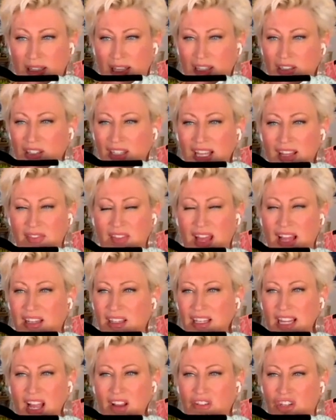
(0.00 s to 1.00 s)
And look at that.
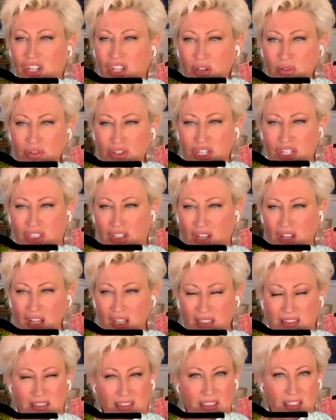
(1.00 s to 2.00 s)
Look how cute she it's looks.
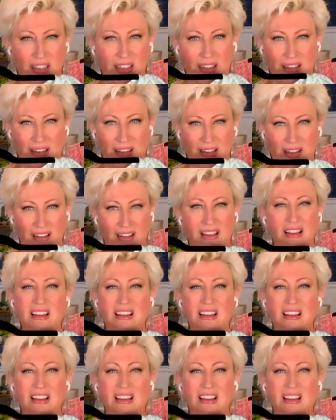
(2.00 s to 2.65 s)
It's really cute.